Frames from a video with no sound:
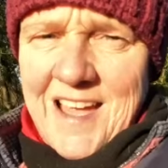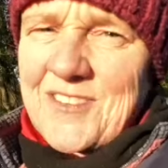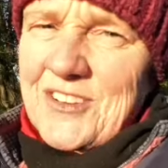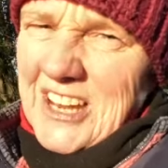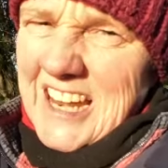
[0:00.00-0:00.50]

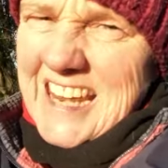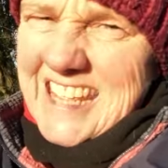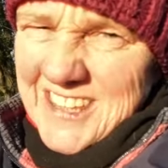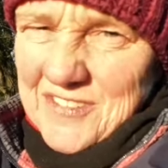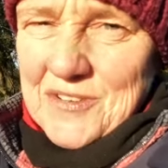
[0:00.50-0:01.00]
I'm going to
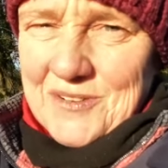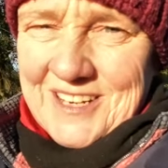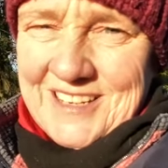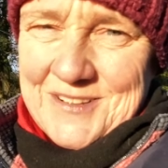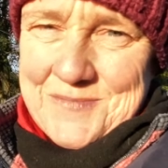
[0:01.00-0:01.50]
leave you on
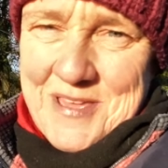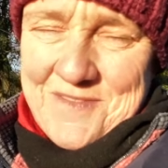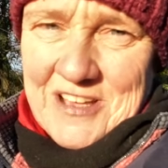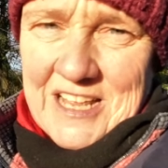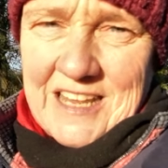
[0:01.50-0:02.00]
a little bit
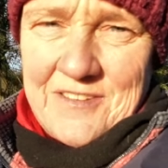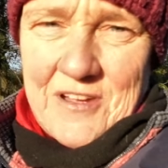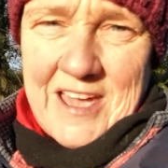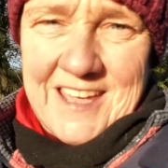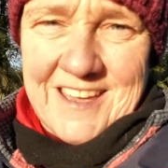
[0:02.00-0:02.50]
of a
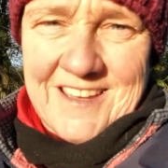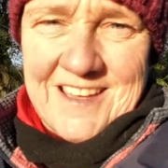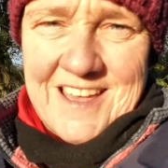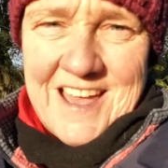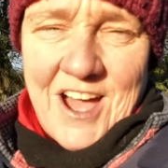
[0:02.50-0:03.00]
cliffhanger.
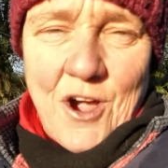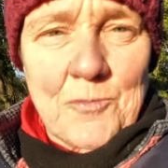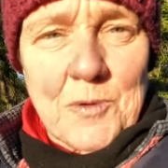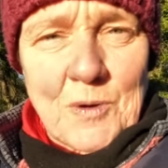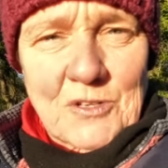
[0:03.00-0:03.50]
I
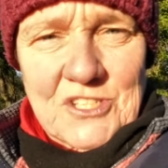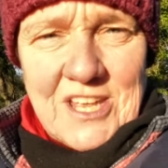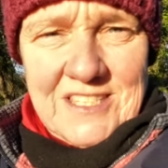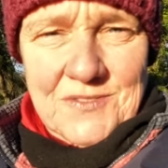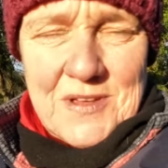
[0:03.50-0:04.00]
hope you watch
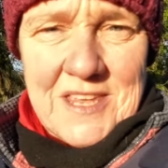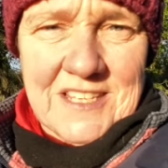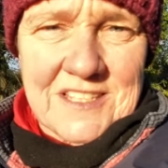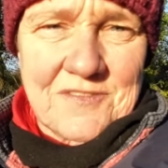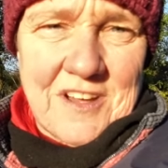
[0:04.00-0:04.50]
next week
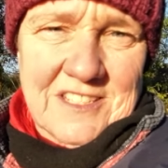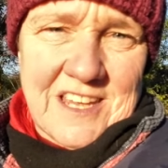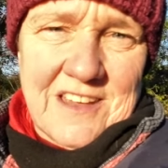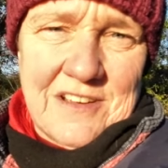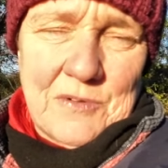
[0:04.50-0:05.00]
to find
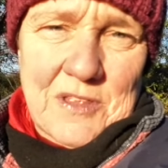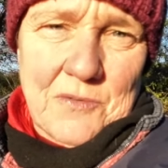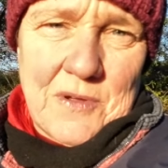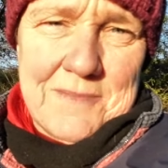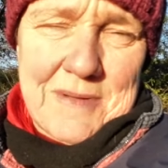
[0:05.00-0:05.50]
out whether
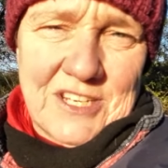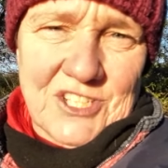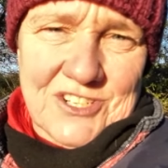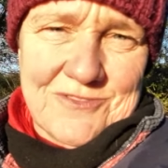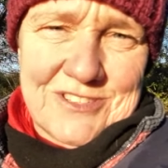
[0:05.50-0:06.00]
we
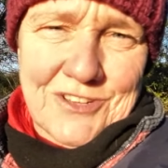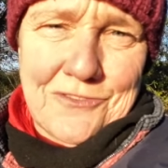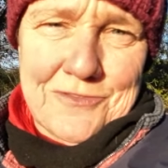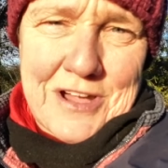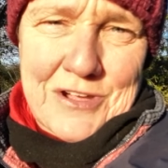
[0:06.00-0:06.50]
manage to
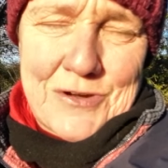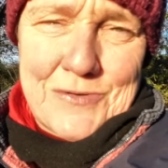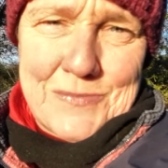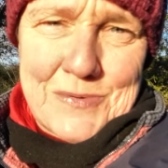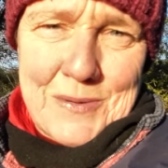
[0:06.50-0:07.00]
resolve our
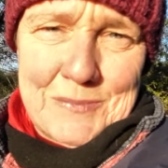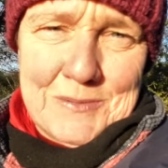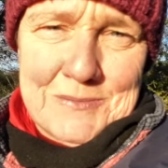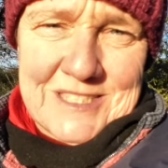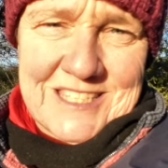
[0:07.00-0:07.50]
current
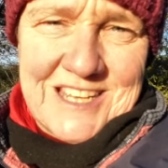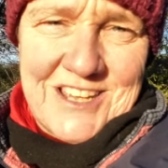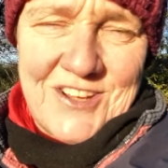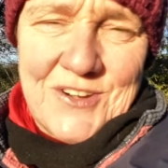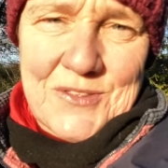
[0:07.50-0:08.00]
problems.
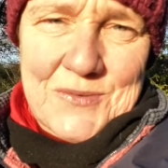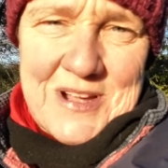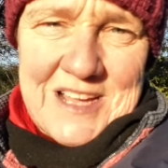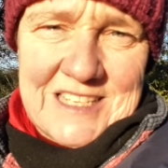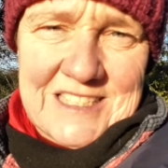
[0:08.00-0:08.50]

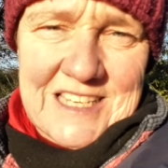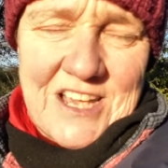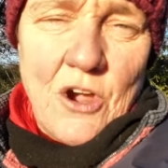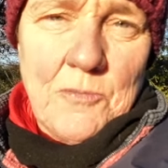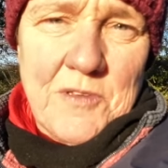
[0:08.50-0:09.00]
Otherwise,
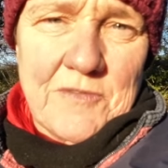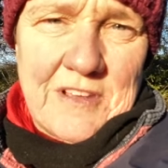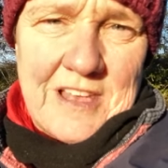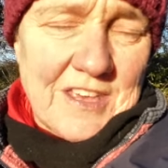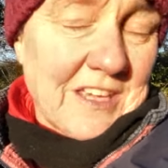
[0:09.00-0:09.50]

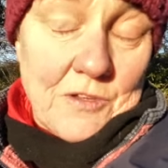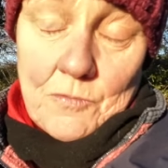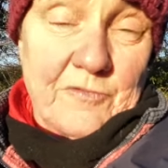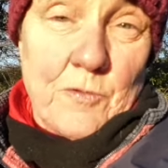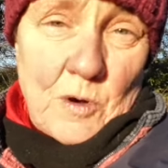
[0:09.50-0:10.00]
thank you
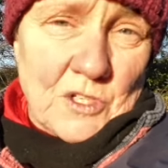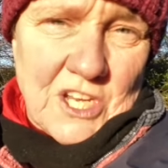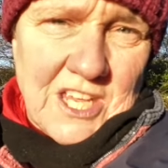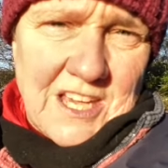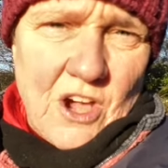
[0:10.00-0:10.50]
for
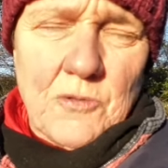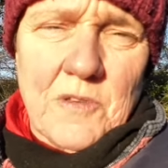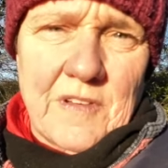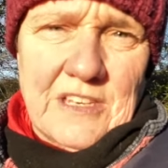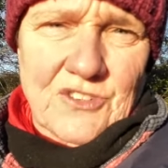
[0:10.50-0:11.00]
watching. Hope
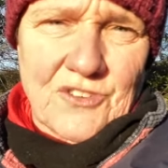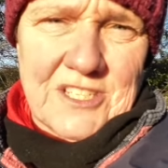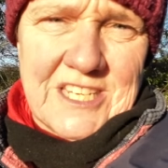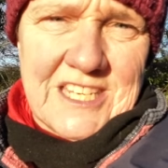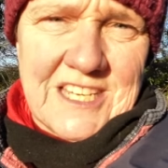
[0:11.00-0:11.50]
you've
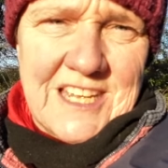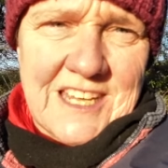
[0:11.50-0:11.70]
enjoyed it.